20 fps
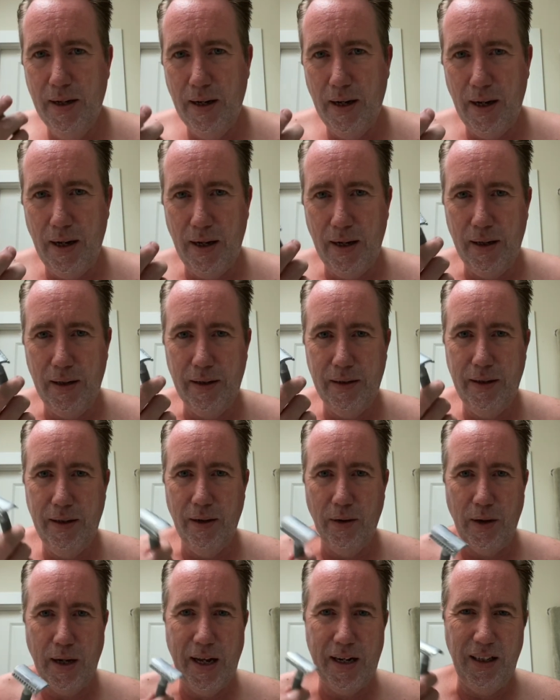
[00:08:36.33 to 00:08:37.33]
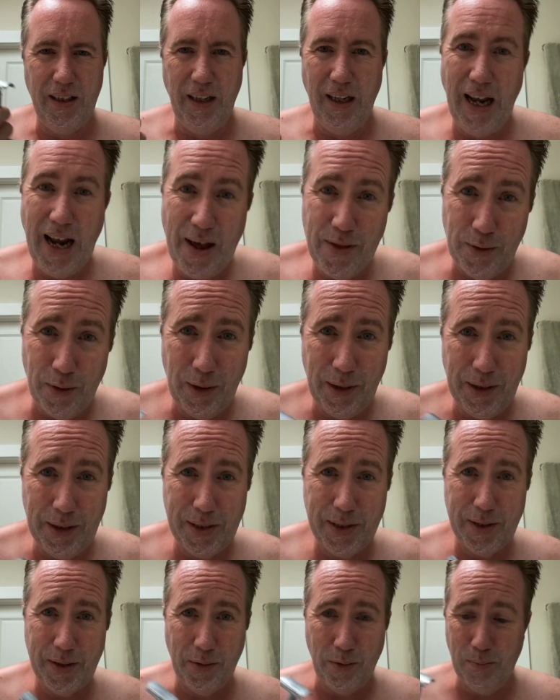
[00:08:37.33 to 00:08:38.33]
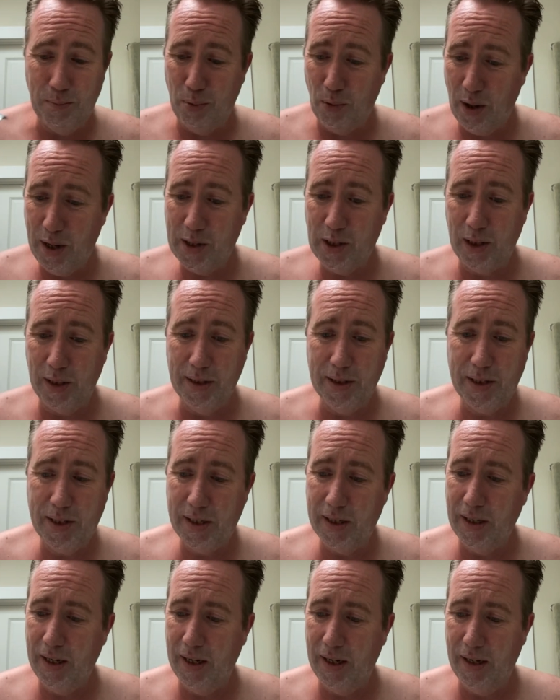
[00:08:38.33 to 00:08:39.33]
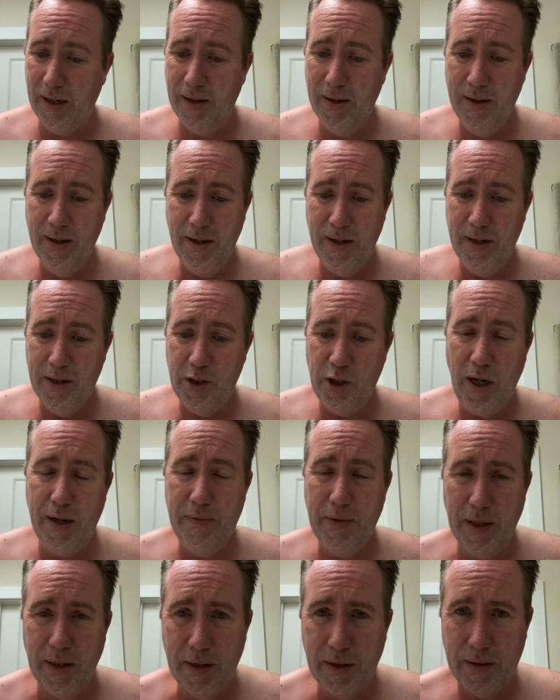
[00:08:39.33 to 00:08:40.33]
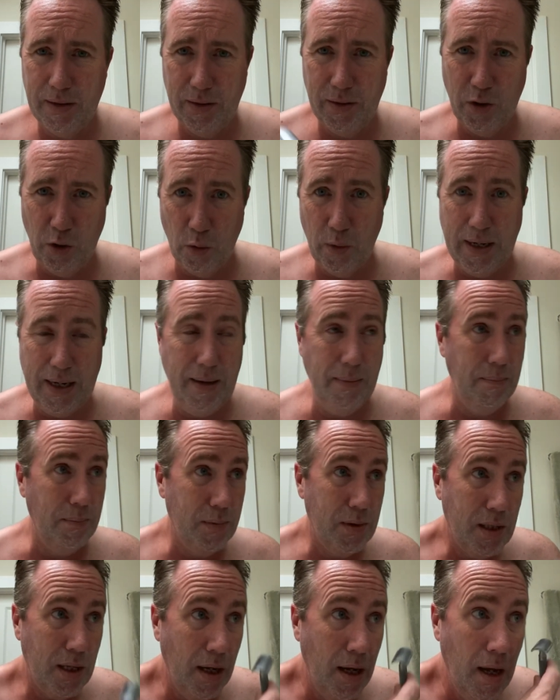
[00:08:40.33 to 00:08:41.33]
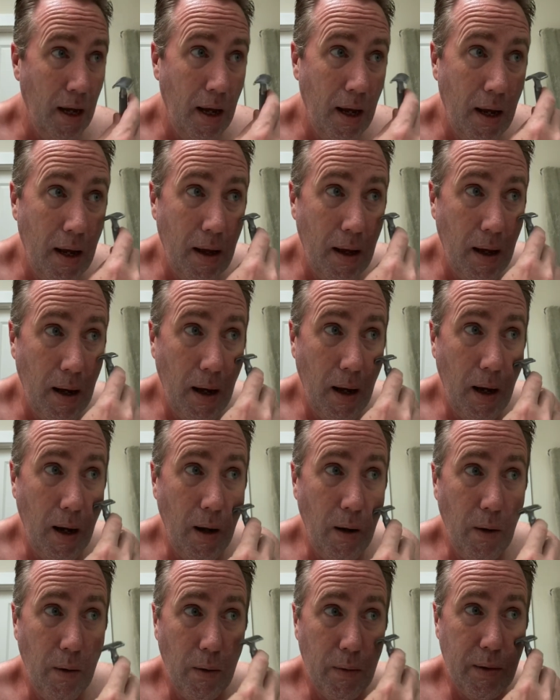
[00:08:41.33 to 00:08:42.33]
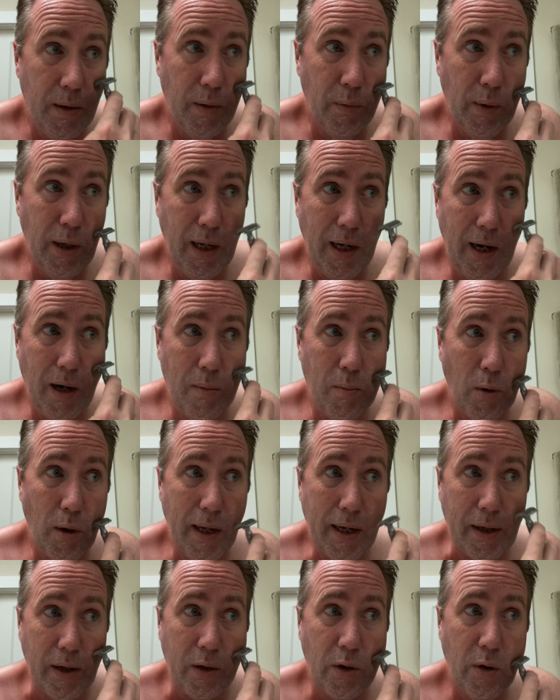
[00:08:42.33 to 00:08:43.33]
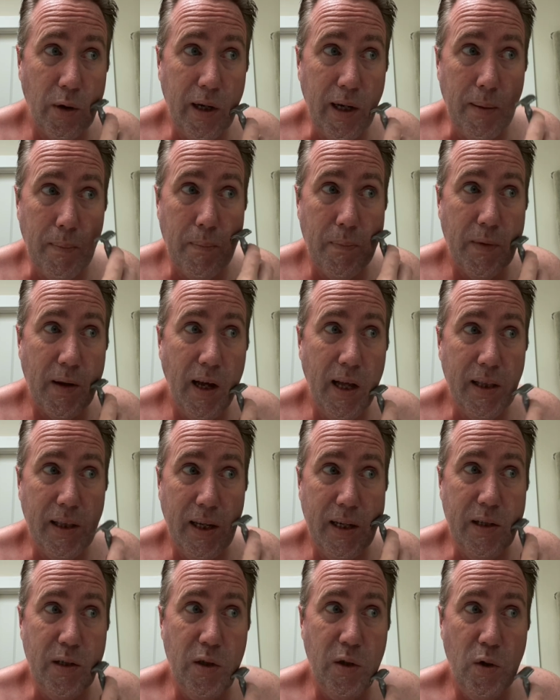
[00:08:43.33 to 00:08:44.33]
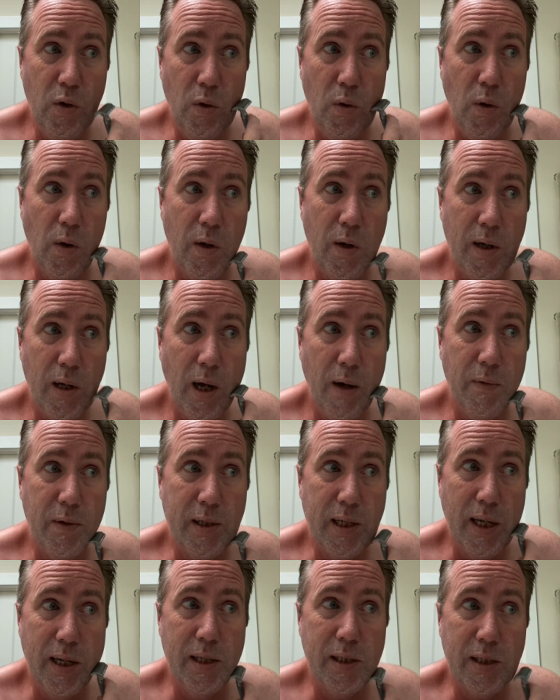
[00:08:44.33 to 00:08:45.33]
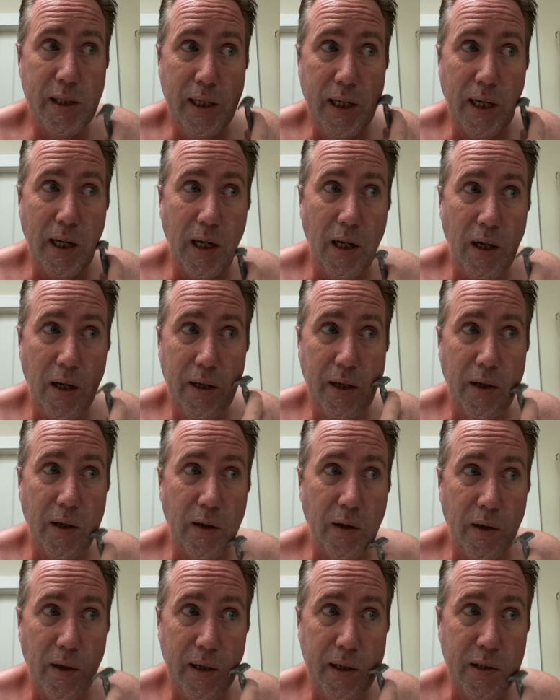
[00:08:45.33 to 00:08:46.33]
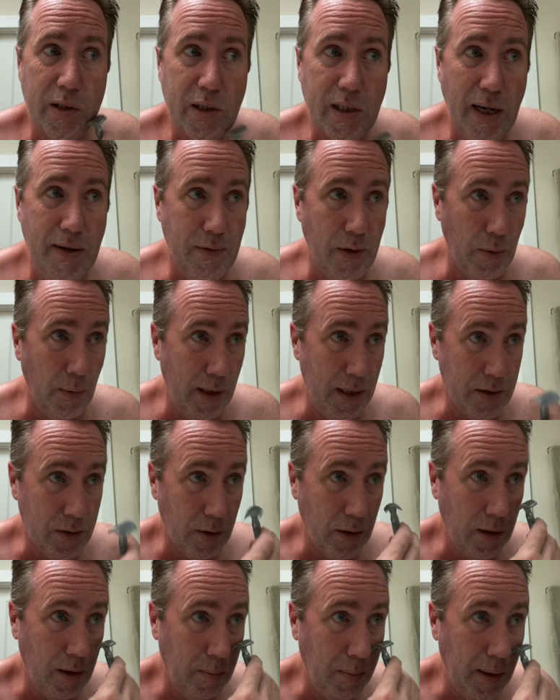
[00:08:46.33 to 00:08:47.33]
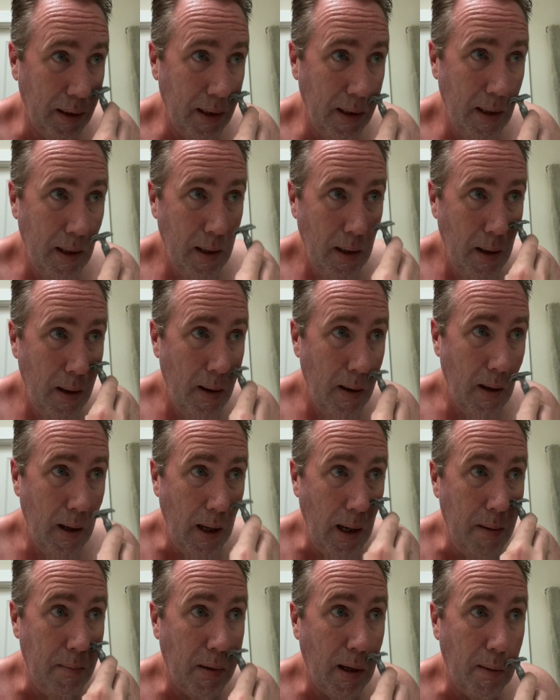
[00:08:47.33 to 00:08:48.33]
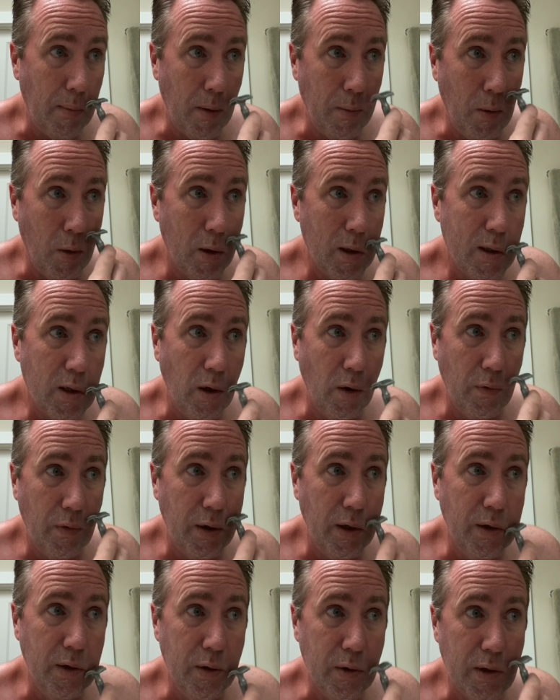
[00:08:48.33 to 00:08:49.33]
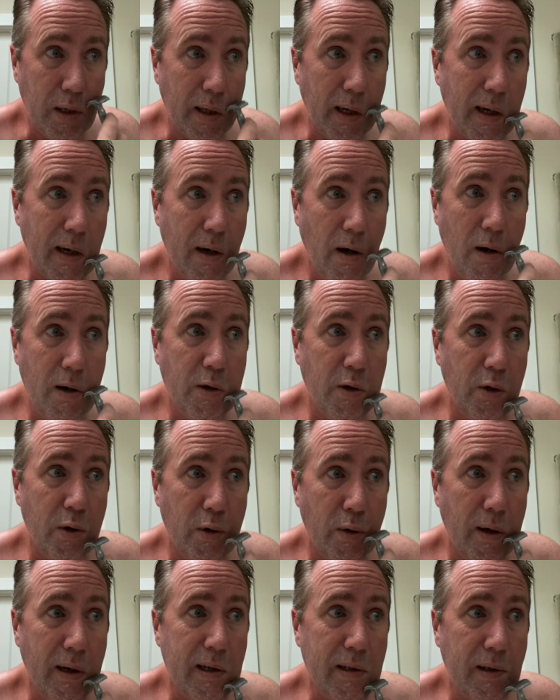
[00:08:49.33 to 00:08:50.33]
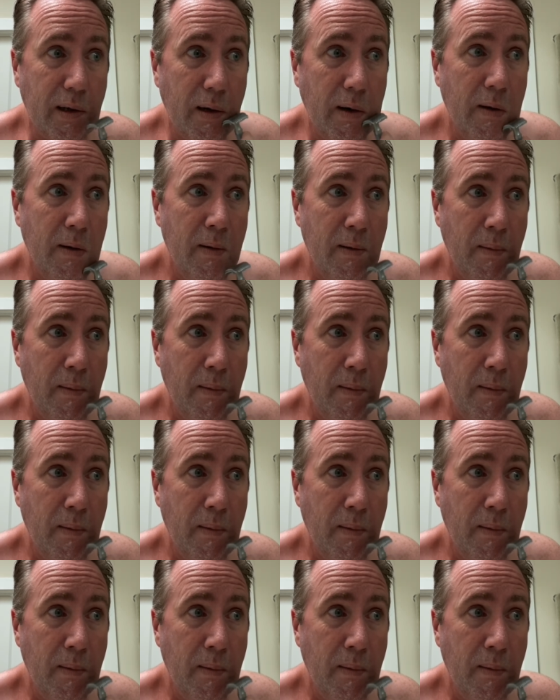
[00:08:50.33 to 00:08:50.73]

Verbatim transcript: uh, you know, kind of latherless or brushless uh, shaving creams, uh, they really are more like a cream, and they do have a tendency to clog your, your safety razor a little bit, and probably more so if you're using a cartridge razor.